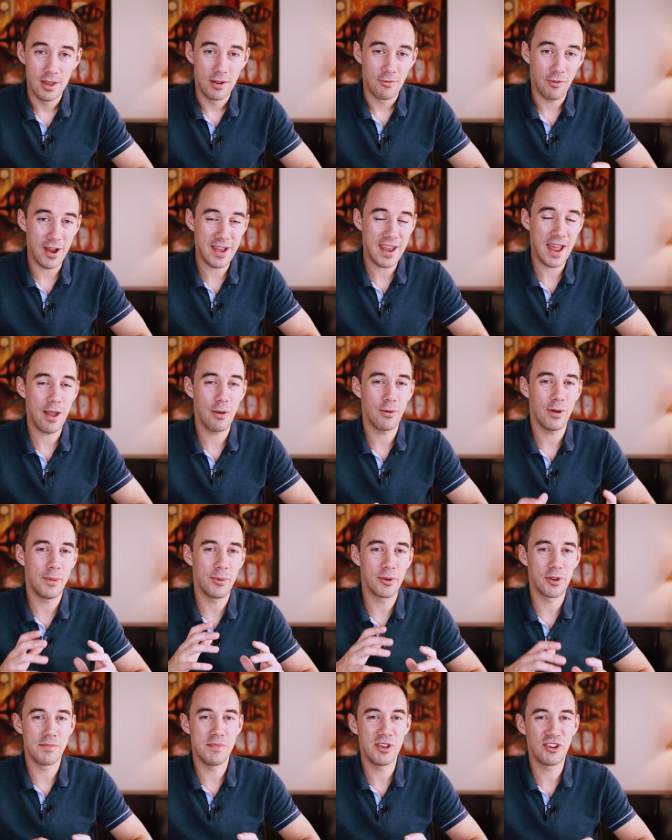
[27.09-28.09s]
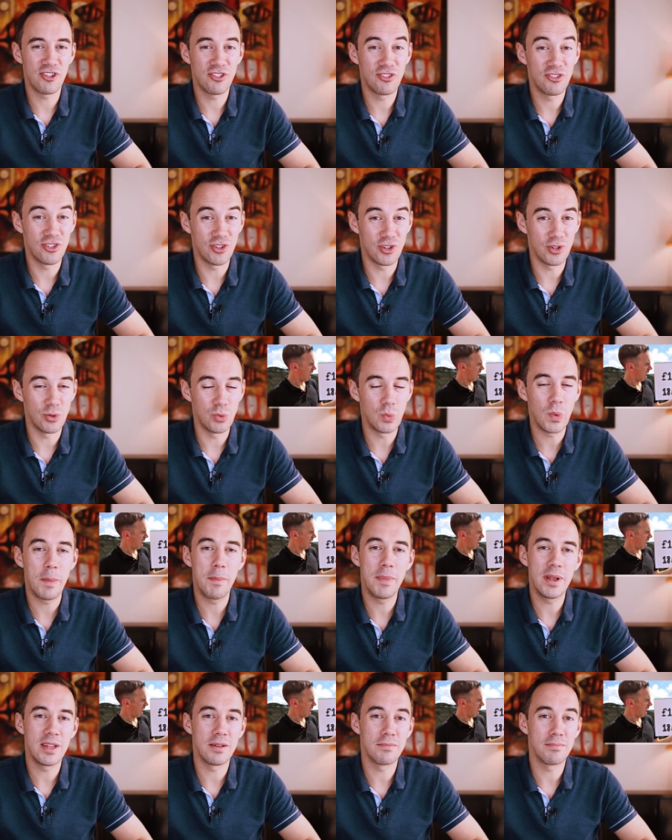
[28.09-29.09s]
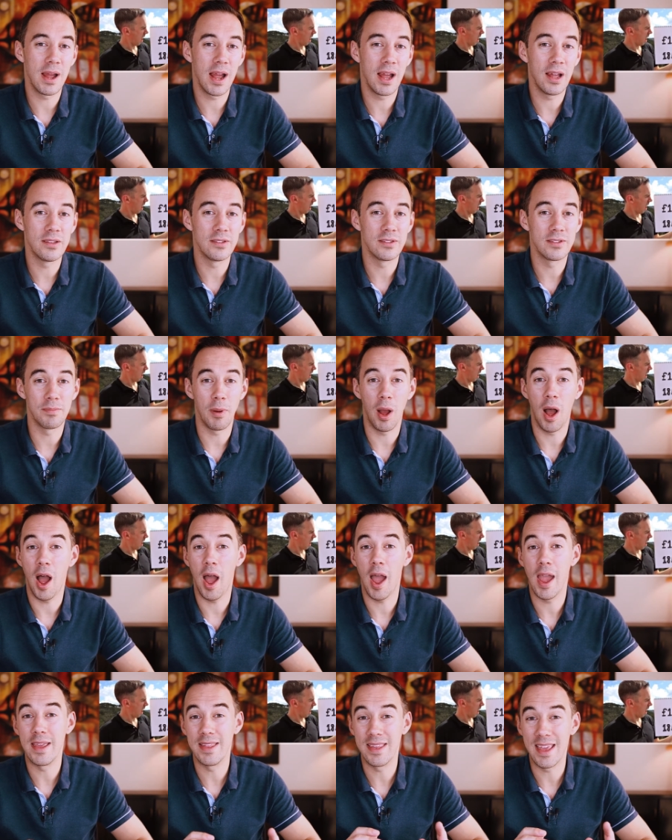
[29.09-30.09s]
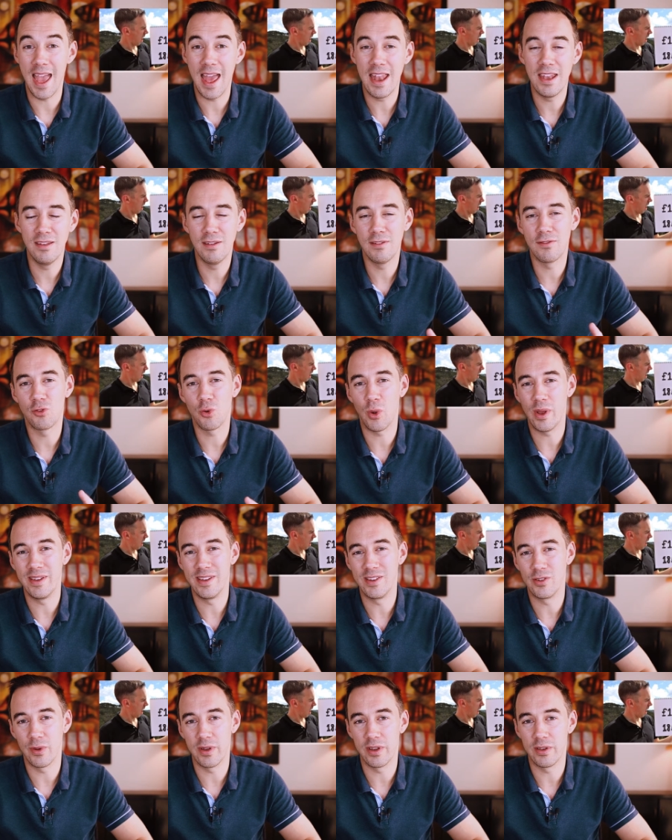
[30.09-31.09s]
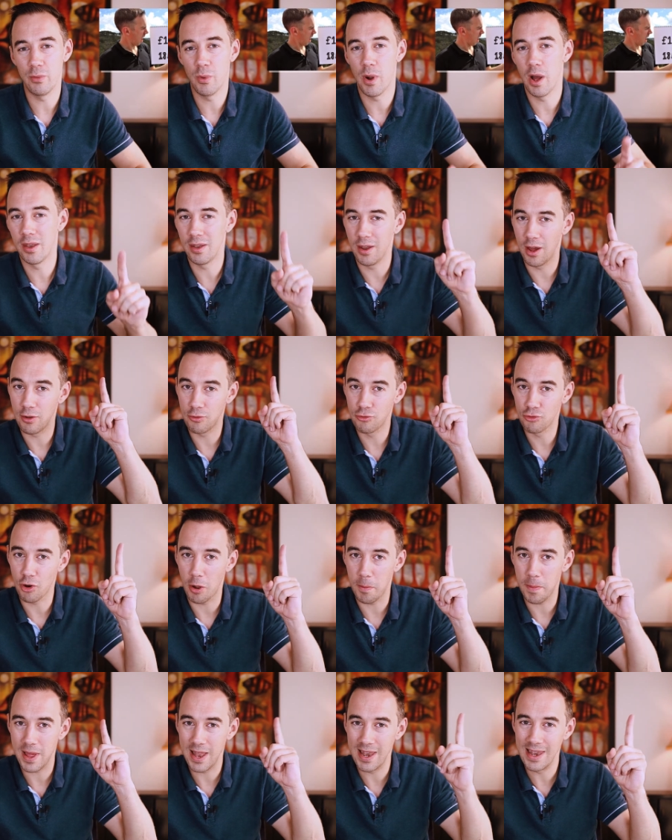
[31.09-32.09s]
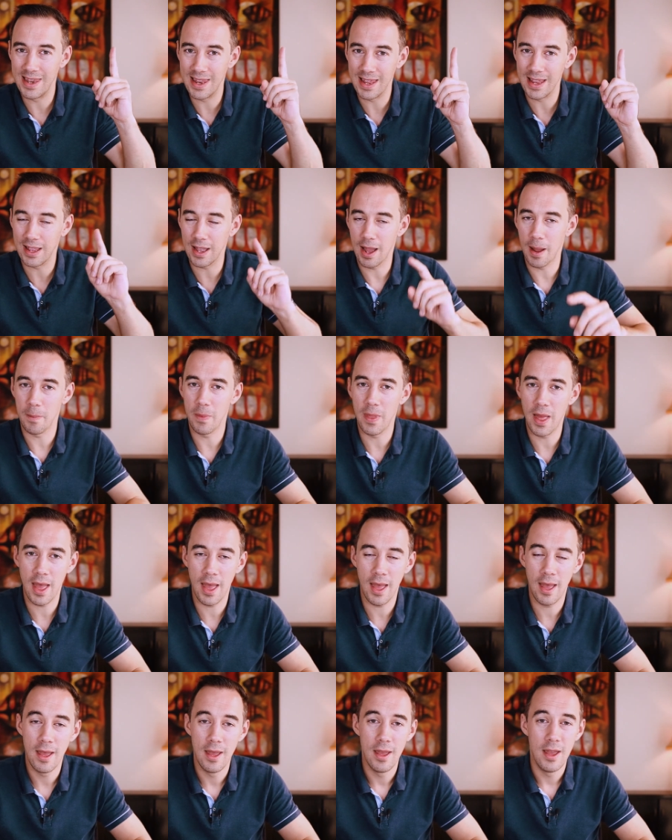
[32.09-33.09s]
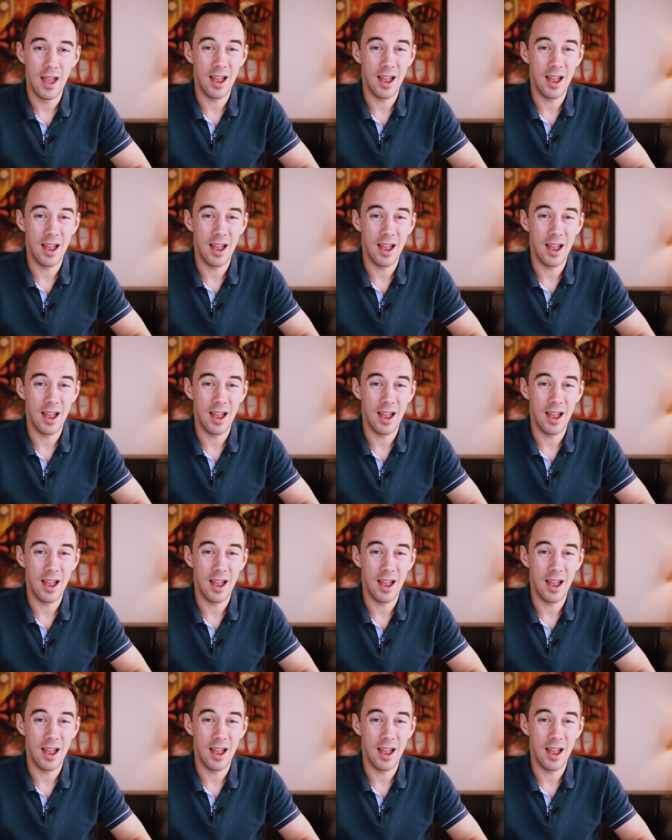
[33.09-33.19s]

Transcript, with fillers: Right now, I'm on a mission to do one million pounds by the end of twenty twenty-one. I'll drop a link up there.